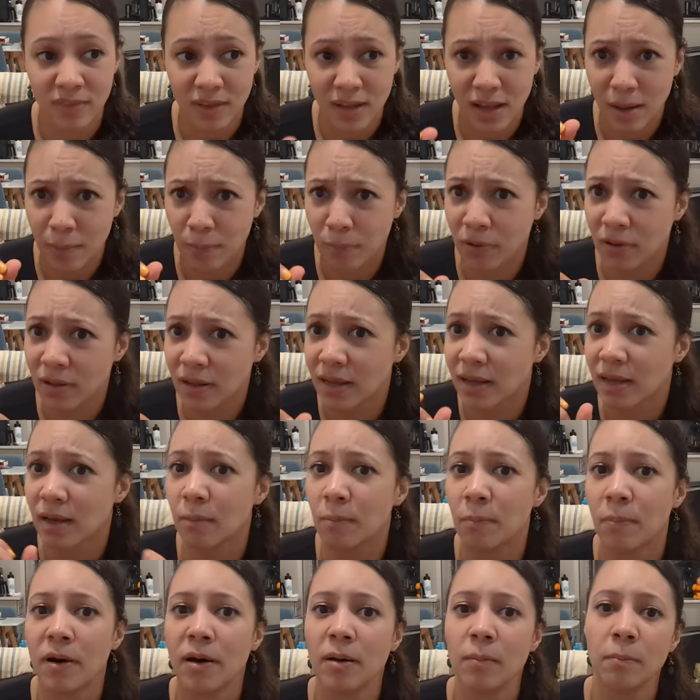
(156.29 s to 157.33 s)
I put like a
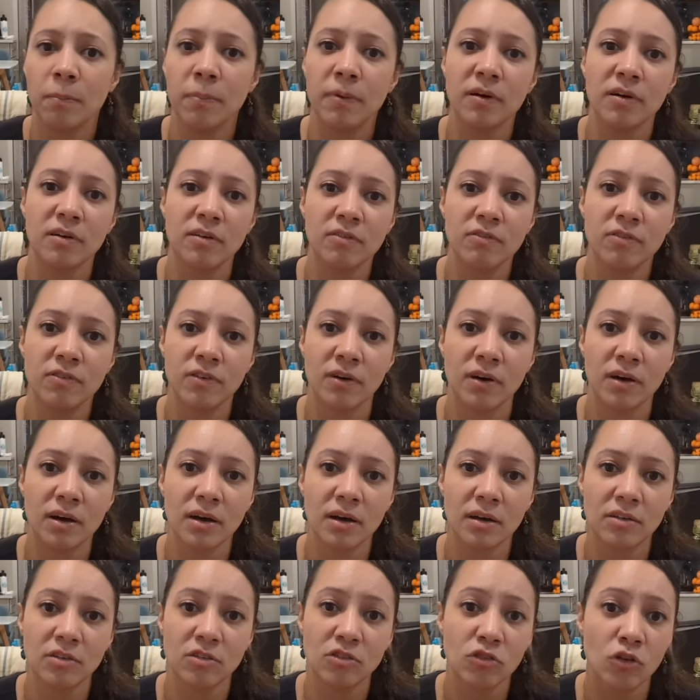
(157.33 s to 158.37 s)
pump of
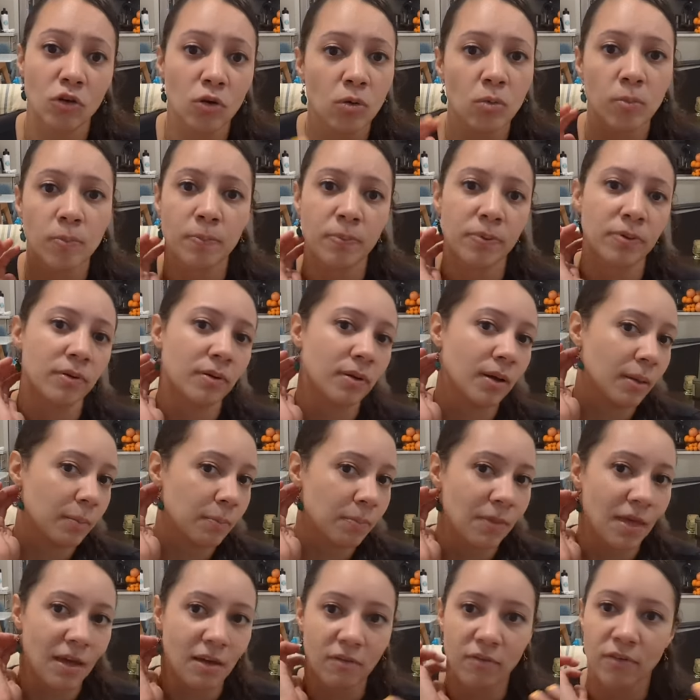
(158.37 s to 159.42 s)
uh, soap,
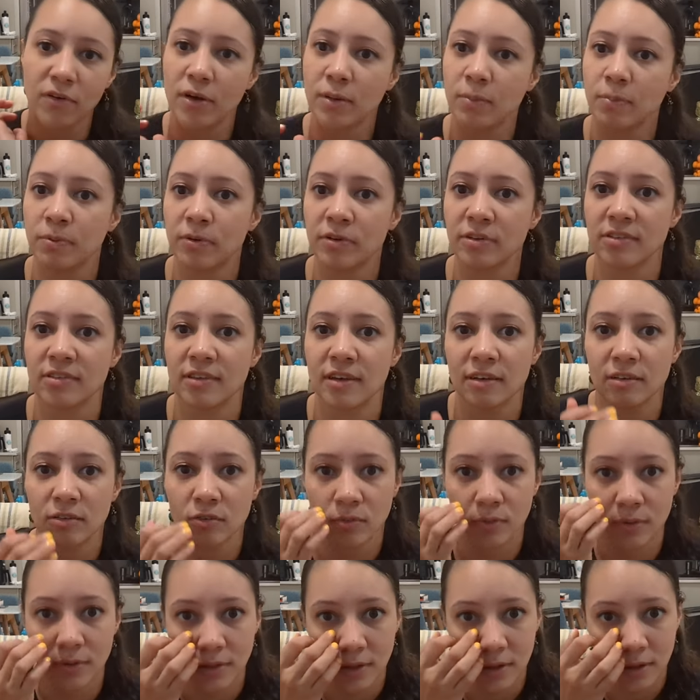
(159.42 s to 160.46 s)
not very precise
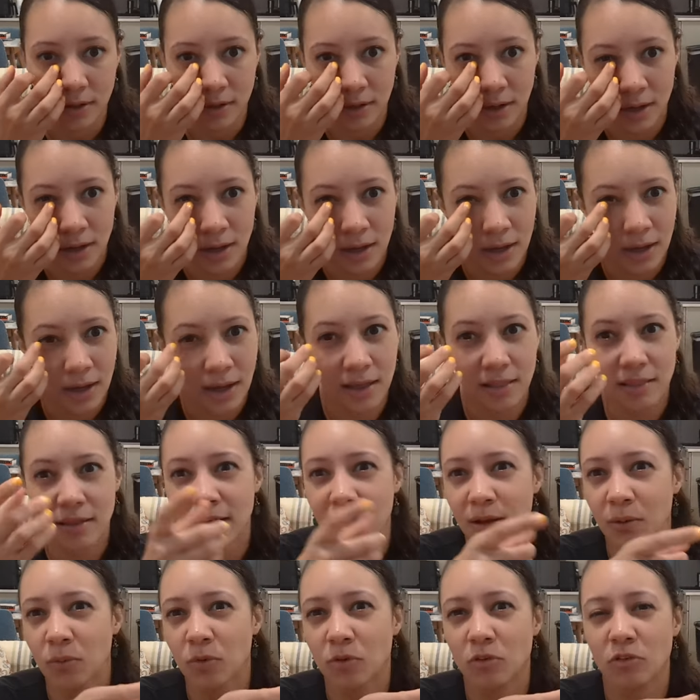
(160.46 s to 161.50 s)
with it, and then
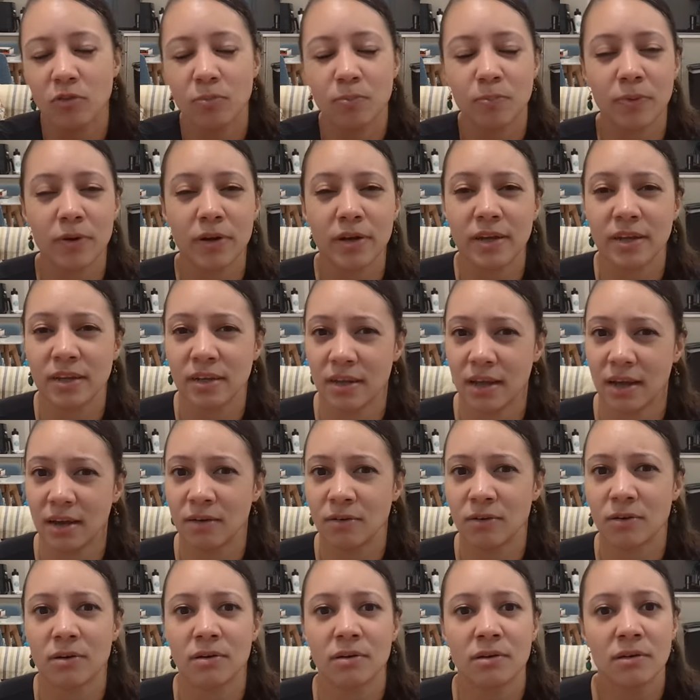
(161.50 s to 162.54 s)
I will spray it
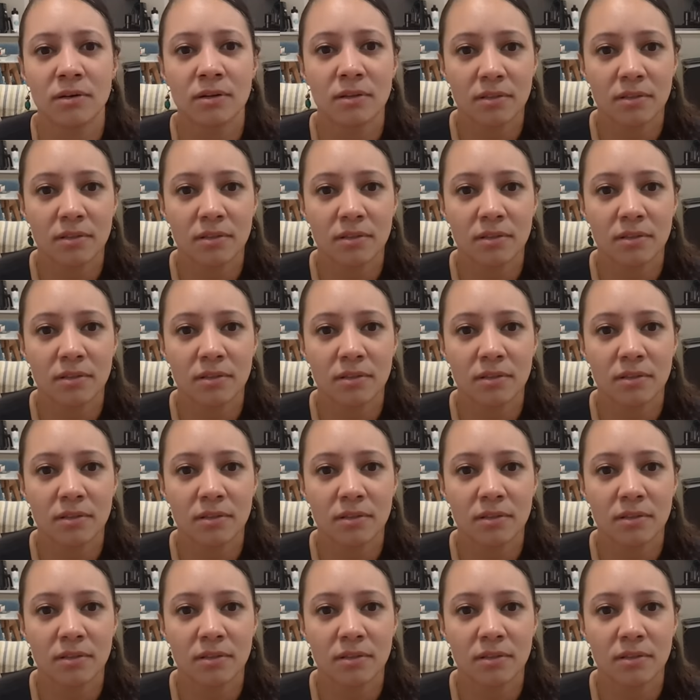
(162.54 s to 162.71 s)
down.